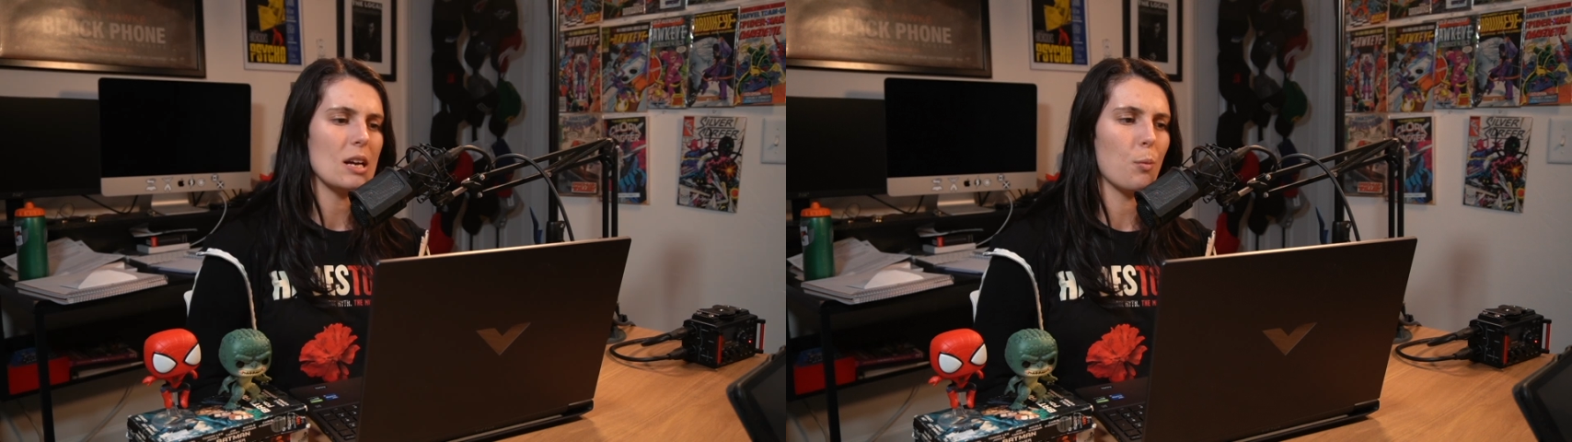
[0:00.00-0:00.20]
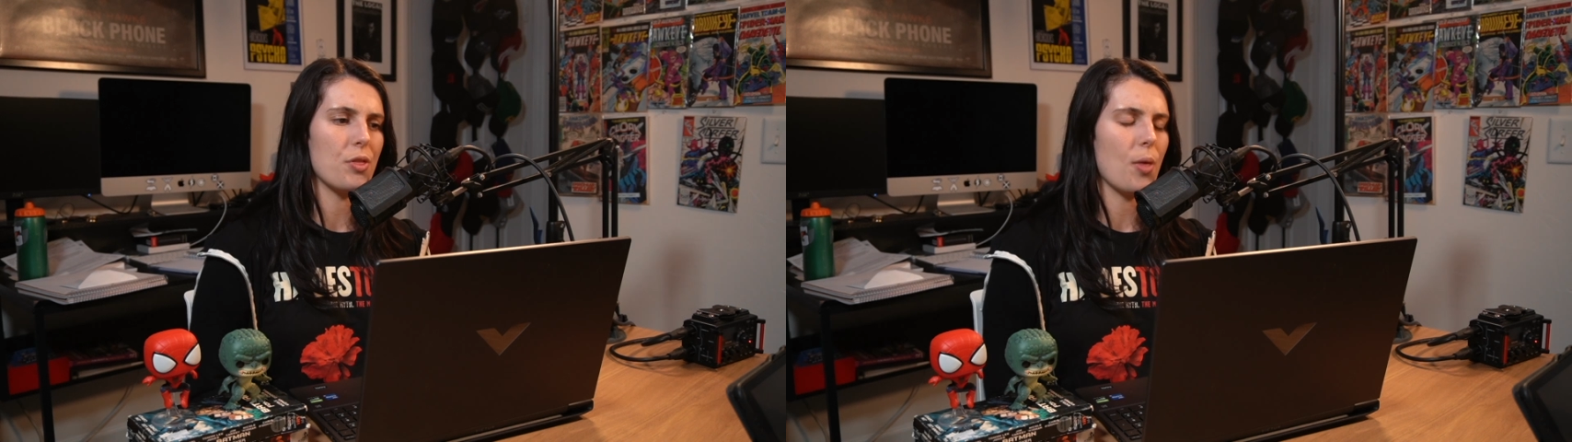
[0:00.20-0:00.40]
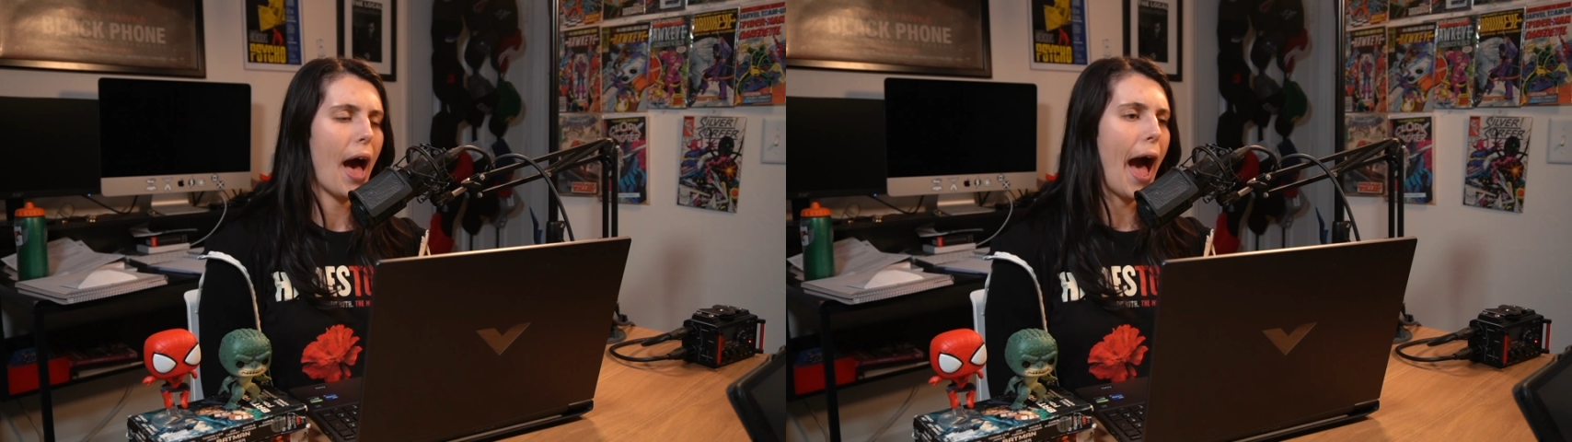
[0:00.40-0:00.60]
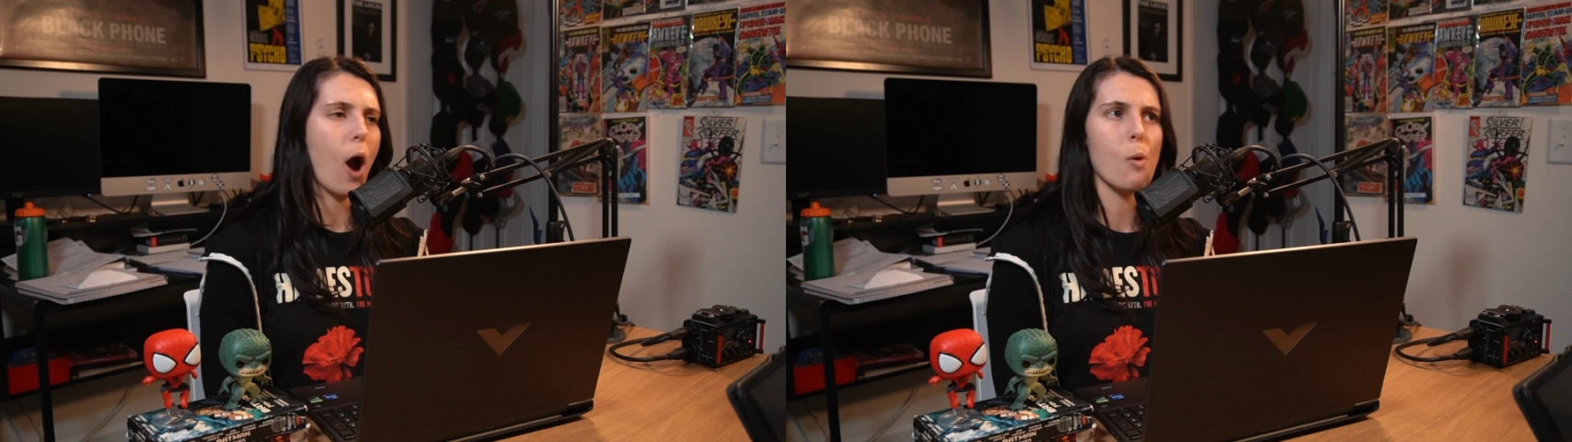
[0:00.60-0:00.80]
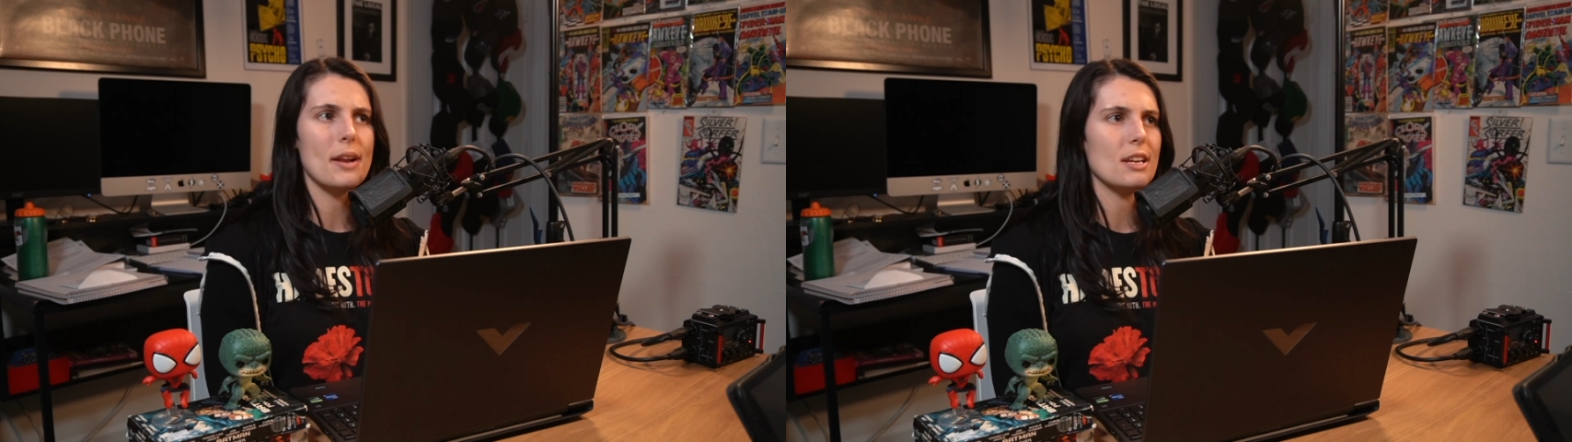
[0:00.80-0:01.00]
with
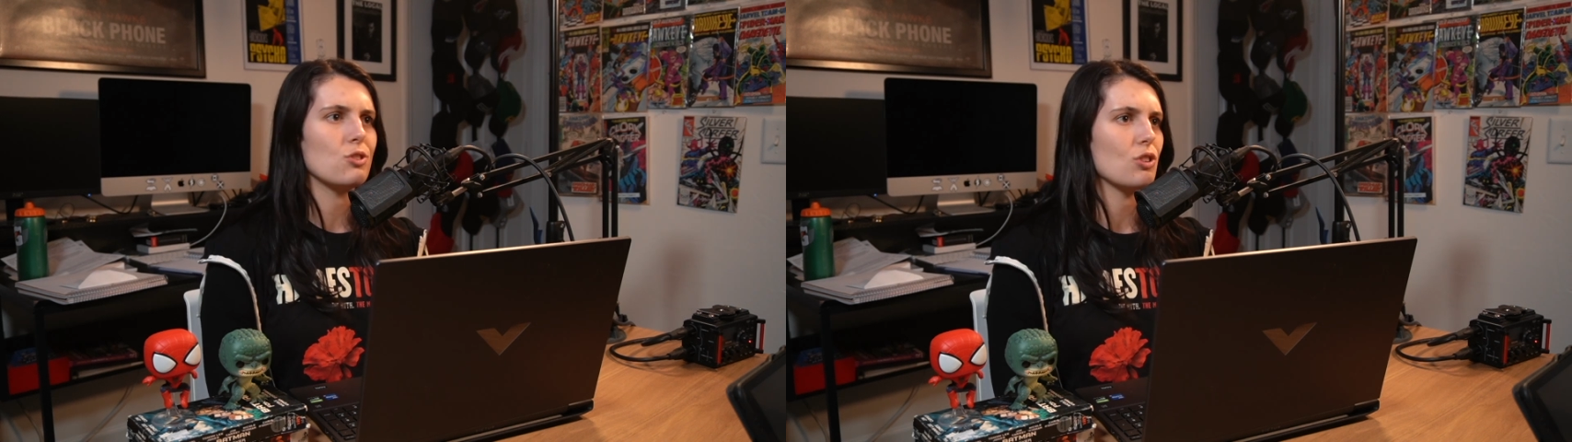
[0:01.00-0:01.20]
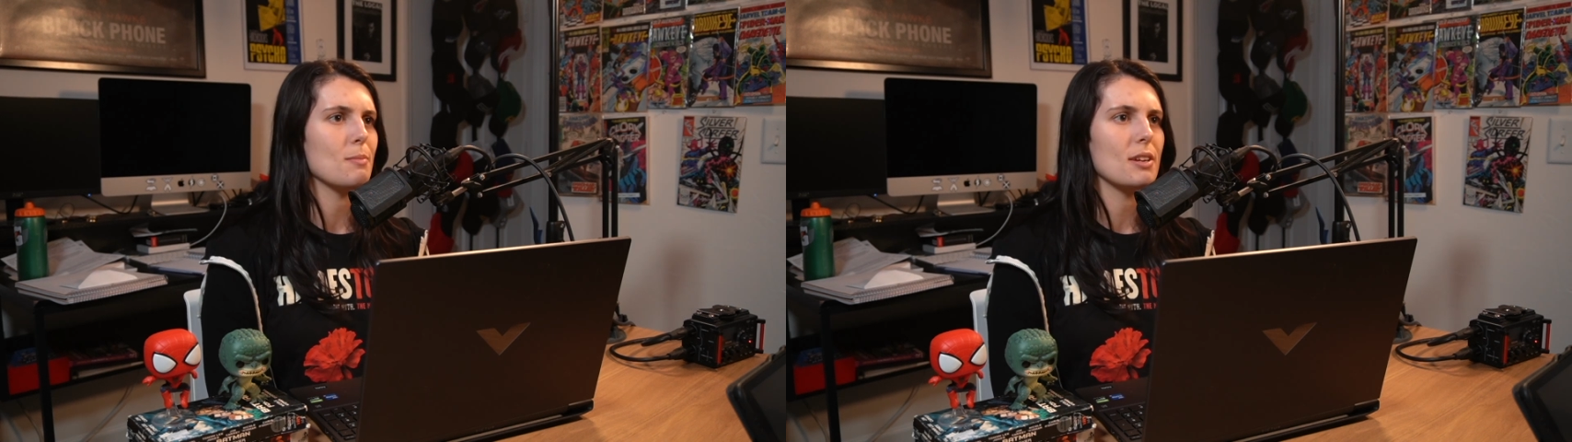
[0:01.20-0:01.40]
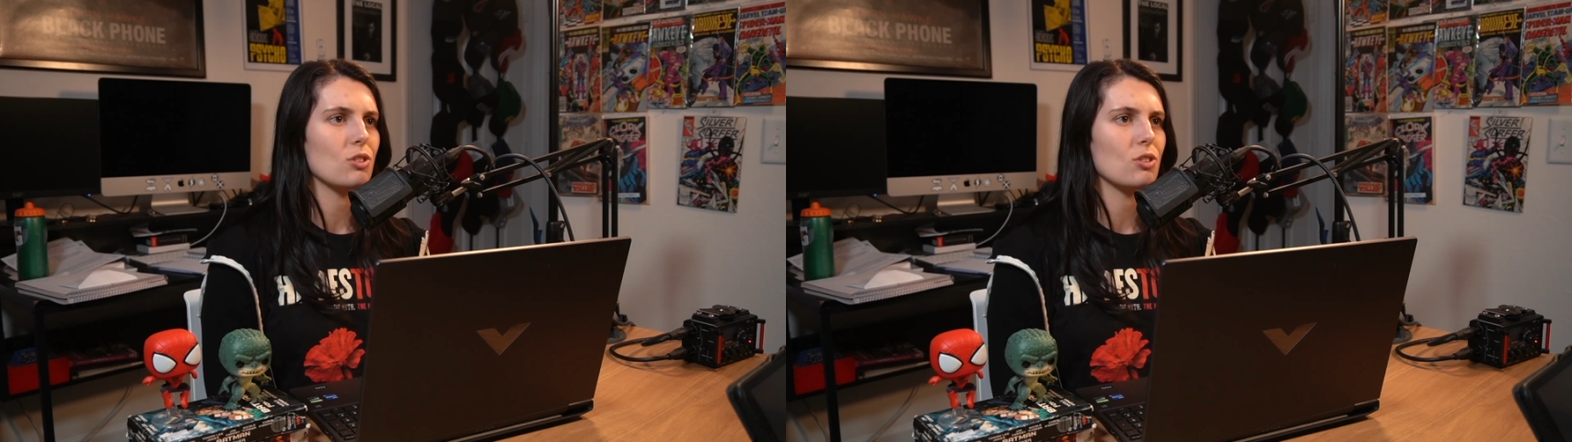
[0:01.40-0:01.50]
how many streaming